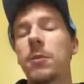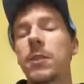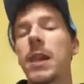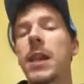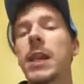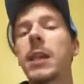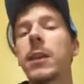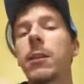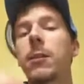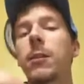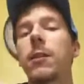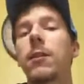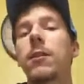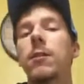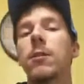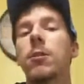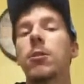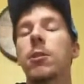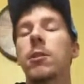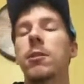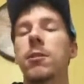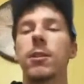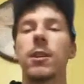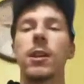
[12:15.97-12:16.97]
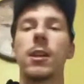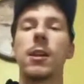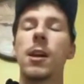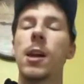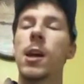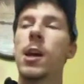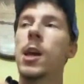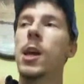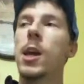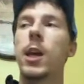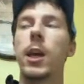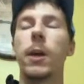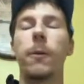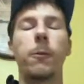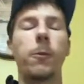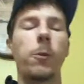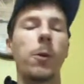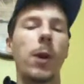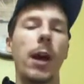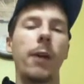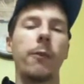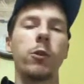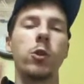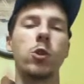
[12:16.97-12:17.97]
take this seriously. If you
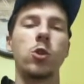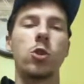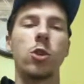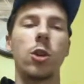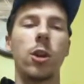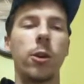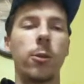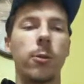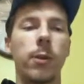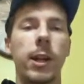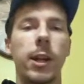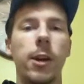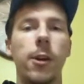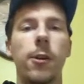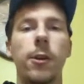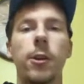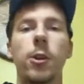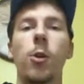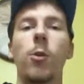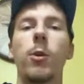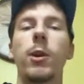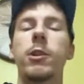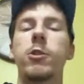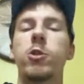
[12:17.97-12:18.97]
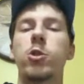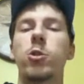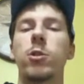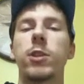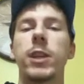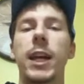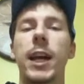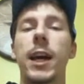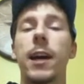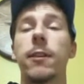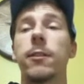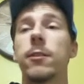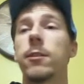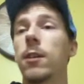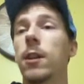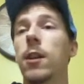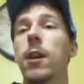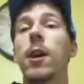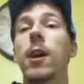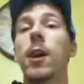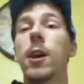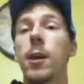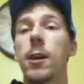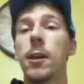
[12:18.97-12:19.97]
have a generator, go get your gas
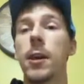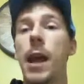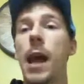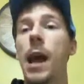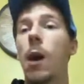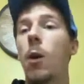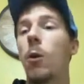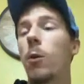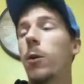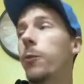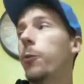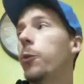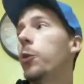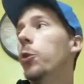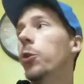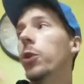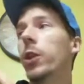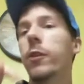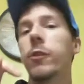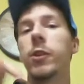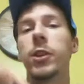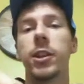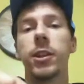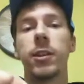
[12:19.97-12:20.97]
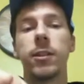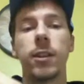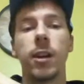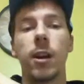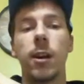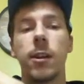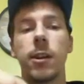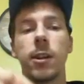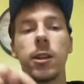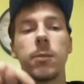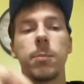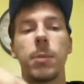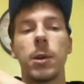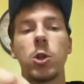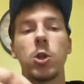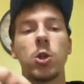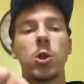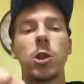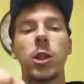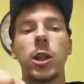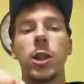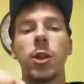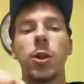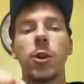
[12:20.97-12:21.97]
now. If you live in this area,
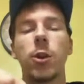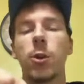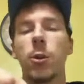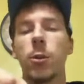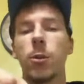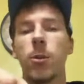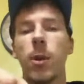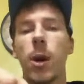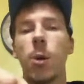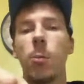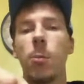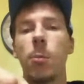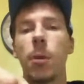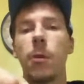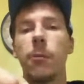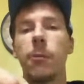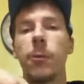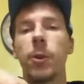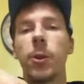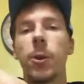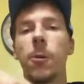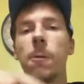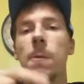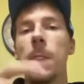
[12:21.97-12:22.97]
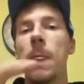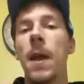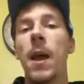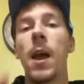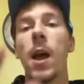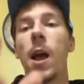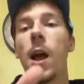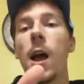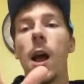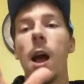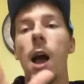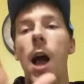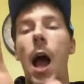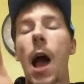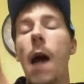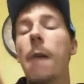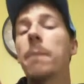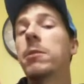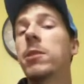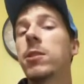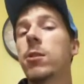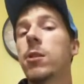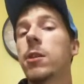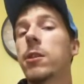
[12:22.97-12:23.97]
especially in or around Buffalo, I'm
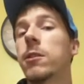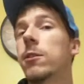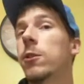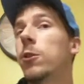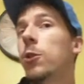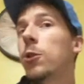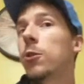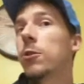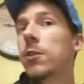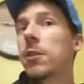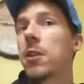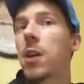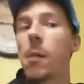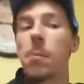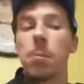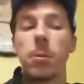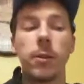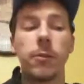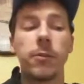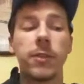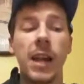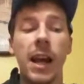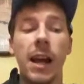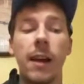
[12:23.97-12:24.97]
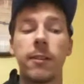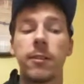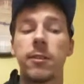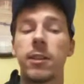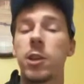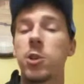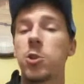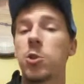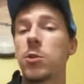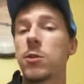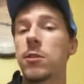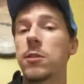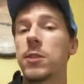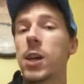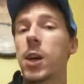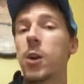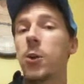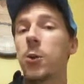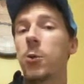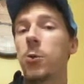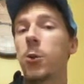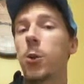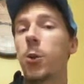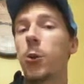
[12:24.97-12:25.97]
serious. There's a couple of gas stations down
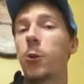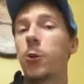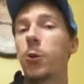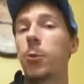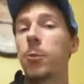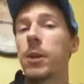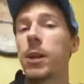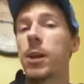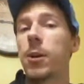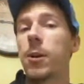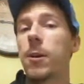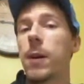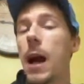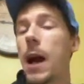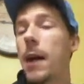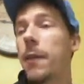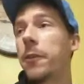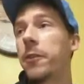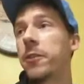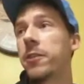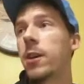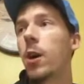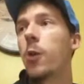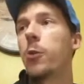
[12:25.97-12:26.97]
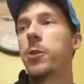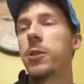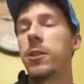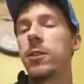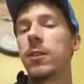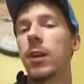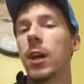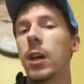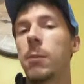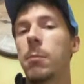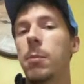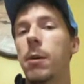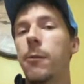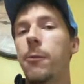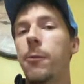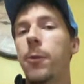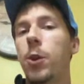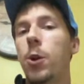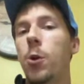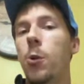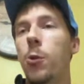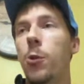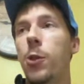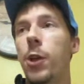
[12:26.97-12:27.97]
the road from here on the southeast side of
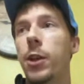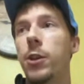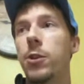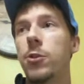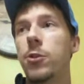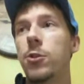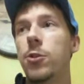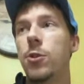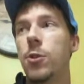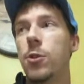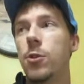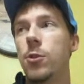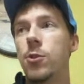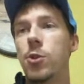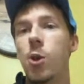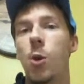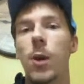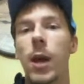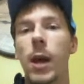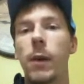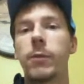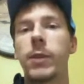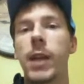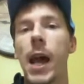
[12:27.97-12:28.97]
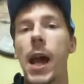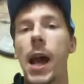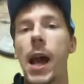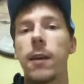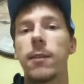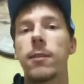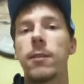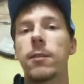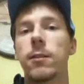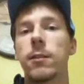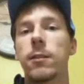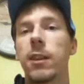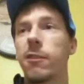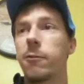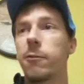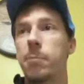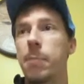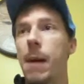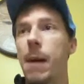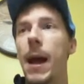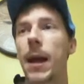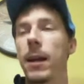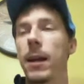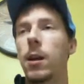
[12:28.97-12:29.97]
Buffalo that don't have gas. They've
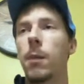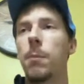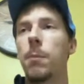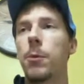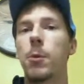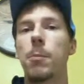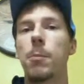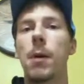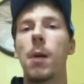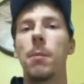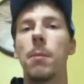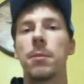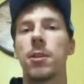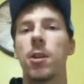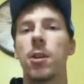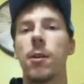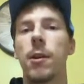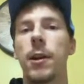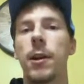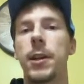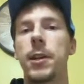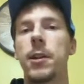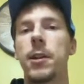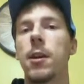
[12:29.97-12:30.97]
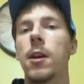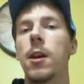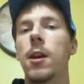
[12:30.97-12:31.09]
bagged up their pumps already.